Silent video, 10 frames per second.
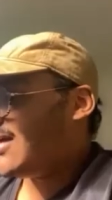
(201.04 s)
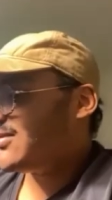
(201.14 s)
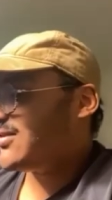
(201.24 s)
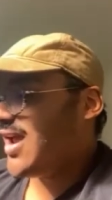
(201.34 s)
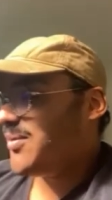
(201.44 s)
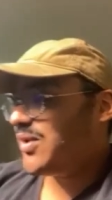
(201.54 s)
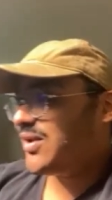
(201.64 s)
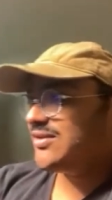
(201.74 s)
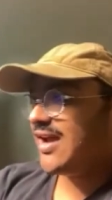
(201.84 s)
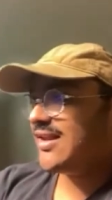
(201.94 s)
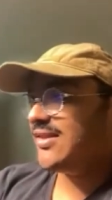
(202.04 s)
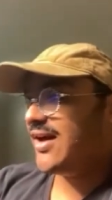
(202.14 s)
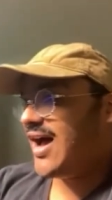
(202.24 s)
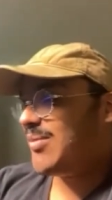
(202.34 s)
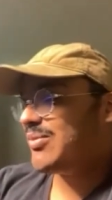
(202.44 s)
sniping is kind of the
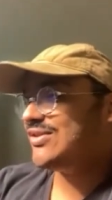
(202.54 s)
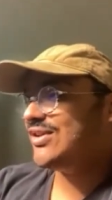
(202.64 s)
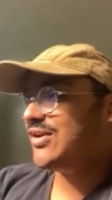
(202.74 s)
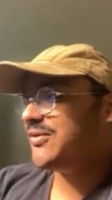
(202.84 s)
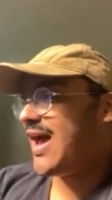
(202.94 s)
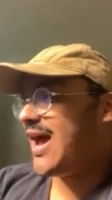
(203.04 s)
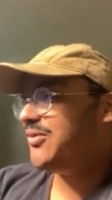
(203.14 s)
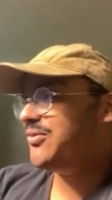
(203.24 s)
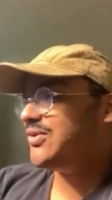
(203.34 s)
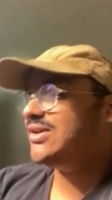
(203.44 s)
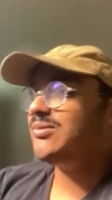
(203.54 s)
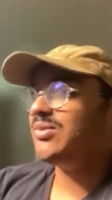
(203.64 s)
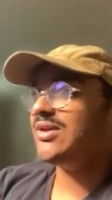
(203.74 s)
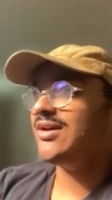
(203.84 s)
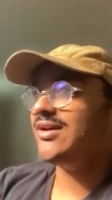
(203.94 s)
opposite of alpha
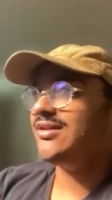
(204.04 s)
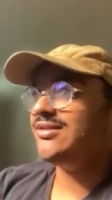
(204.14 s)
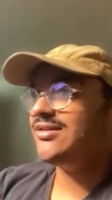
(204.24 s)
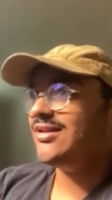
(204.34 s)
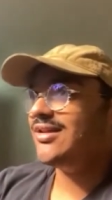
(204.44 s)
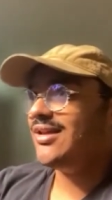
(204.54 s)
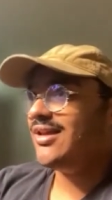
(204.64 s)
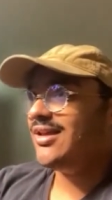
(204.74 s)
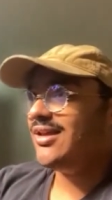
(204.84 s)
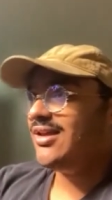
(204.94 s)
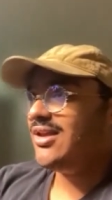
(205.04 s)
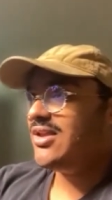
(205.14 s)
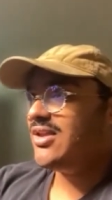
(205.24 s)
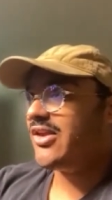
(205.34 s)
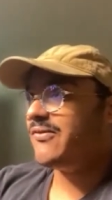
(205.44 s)
because mm.
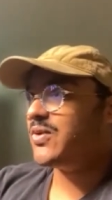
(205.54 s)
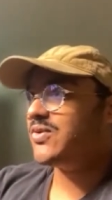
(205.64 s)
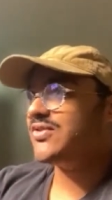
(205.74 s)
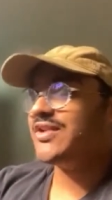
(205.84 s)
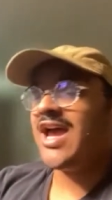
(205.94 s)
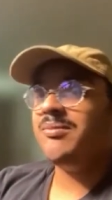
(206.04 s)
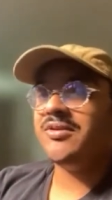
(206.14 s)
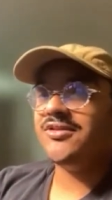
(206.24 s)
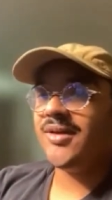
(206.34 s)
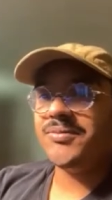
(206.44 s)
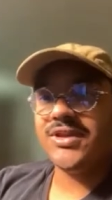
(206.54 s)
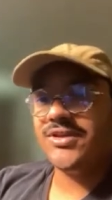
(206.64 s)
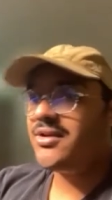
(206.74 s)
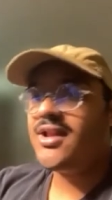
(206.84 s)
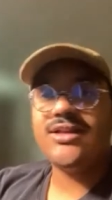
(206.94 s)
if you're sniping something
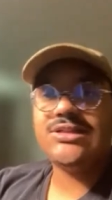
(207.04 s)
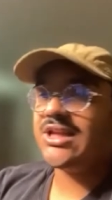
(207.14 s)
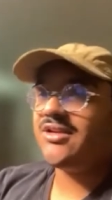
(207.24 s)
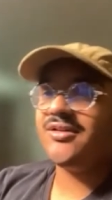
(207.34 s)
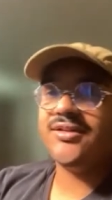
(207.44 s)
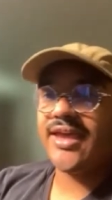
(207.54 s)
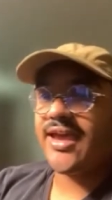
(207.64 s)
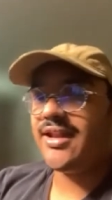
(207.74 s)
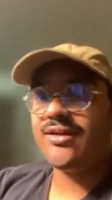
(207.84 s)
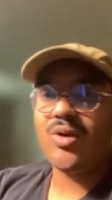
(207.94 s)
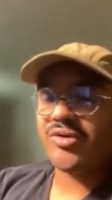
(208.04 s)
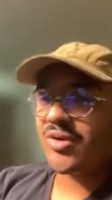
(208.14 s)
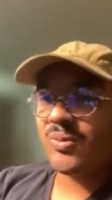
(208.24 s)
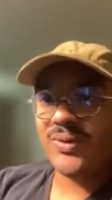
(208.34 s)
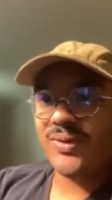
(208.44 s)
you're not sharing that quote
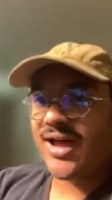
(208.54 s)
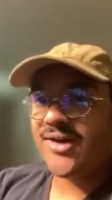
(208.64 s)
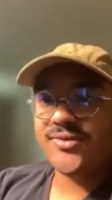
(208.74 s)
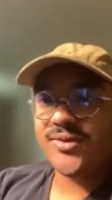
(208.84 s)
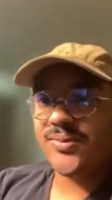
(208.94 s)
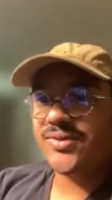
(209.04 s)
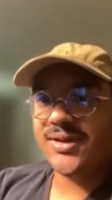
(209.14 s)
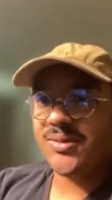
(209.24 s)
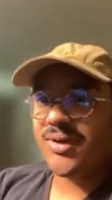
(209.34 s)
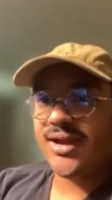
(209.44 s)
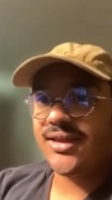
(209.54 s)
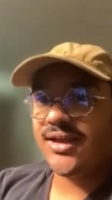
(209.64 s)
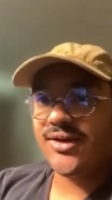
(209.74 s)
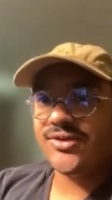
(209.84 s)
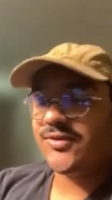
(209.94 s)
unquote alpha with anybody
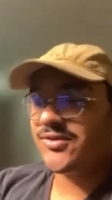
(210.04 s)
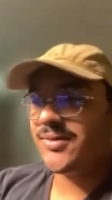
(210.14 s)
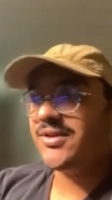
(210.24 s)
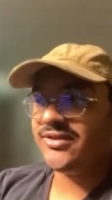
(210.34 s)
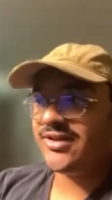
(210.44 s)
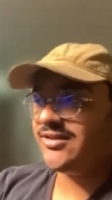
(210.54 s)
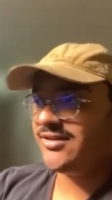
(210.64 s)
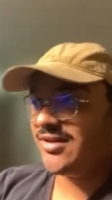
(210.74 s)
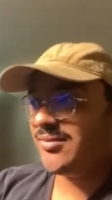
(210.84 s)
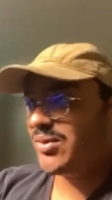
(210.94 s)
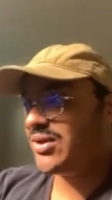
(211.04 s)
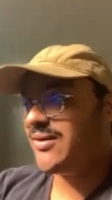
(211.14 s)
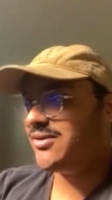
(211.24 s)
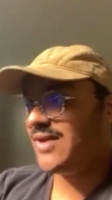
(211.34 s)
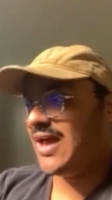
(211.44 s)
else if something's exactly. listed below
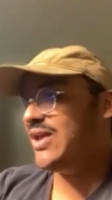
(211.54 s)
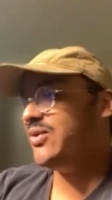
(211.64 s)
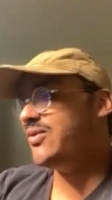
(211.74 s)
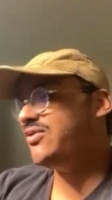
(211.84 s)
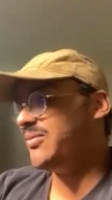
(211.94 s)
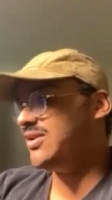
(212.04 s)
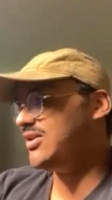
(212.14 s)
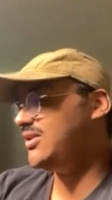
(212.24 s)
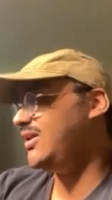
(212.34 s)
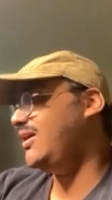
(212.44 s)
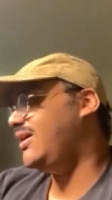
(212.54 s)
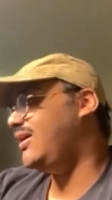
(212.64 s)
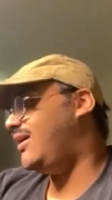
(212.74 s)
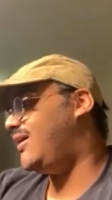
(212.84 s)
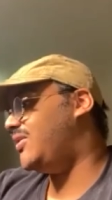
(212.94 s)
its value or something
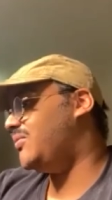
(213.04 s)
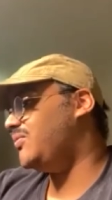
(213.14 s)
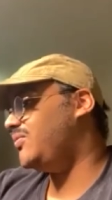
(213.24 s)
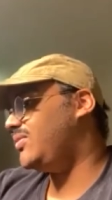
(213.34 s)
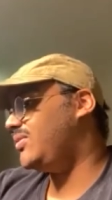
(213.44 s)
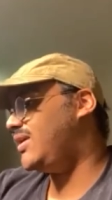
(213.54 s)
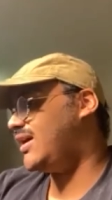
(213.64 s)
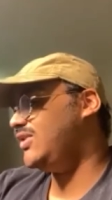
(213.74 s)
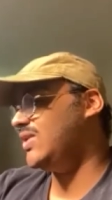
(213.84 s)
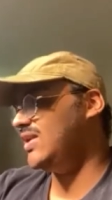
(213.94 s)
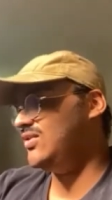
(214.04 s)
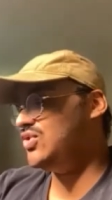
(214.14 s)
um, because yeah, someone's gonna